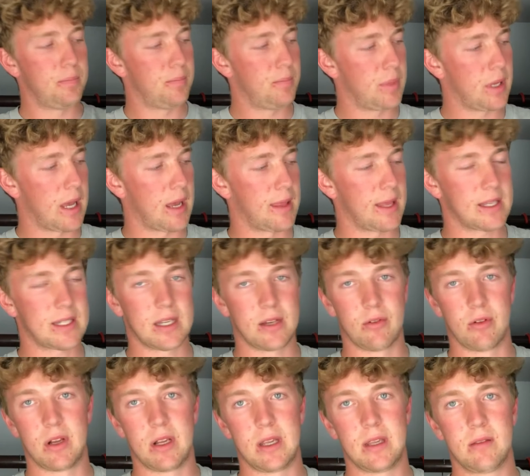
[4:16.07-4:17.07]
Yeah, that's it
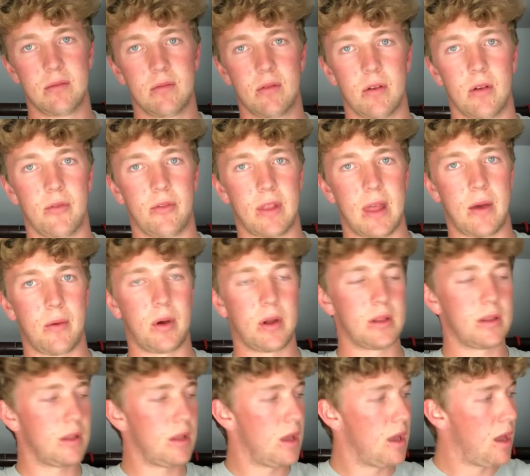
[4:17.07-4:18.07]
really for that
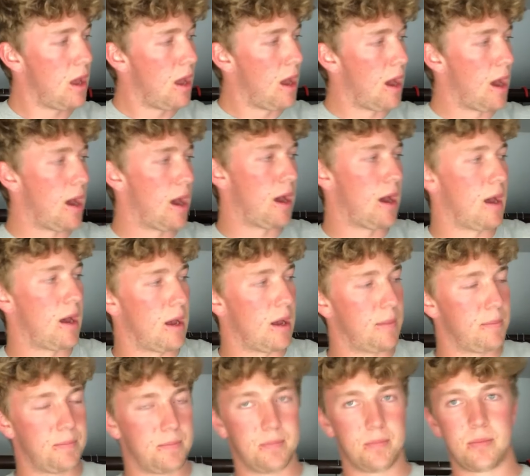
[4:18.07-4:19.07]
one.
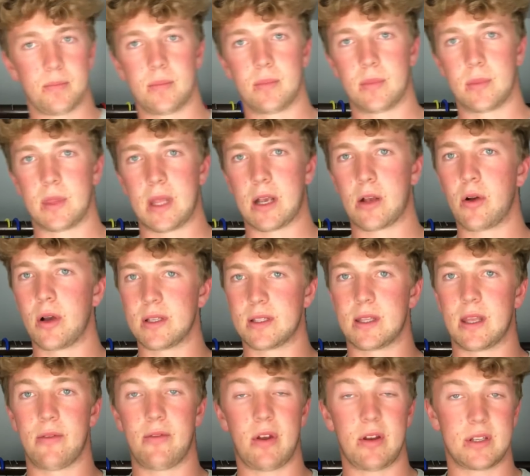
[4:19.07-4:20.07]

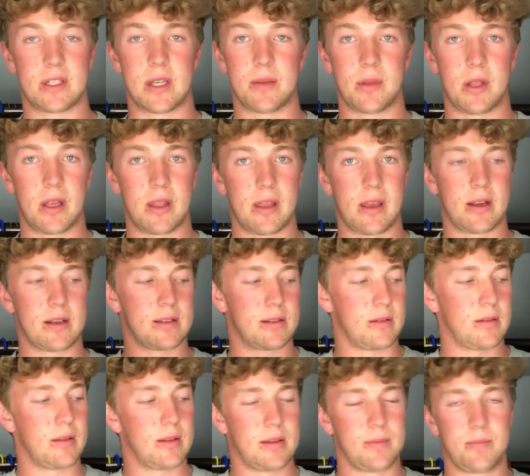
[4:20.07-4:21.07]
They're very similar. They're
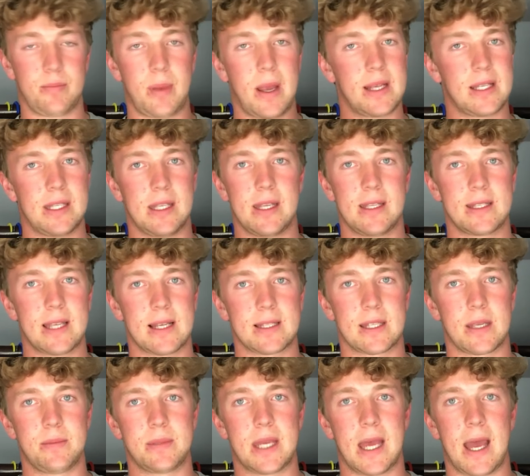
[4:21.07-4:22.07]
basically the exact
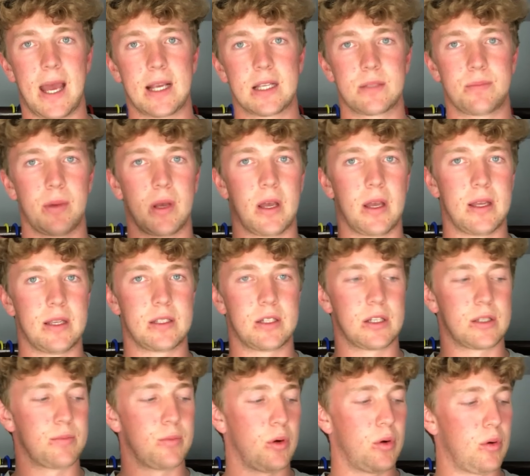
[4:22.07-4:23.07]
same tags, but it's
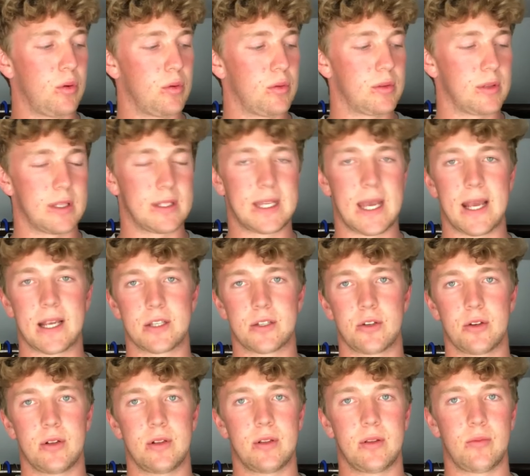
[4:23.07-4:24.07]
just more the
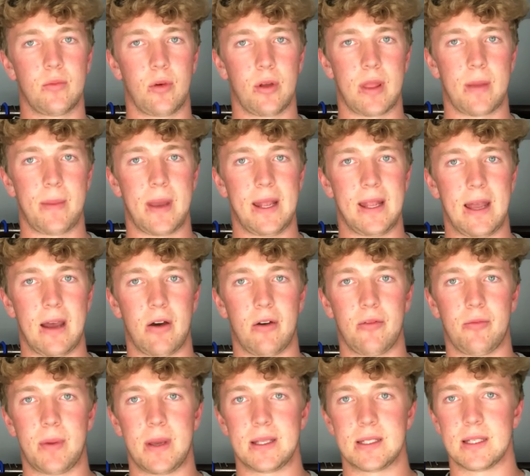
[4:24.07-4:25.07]
texture and what they're made out
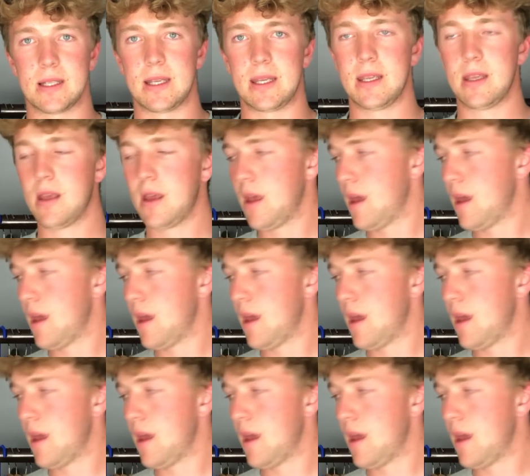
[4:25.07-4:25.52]
of basically.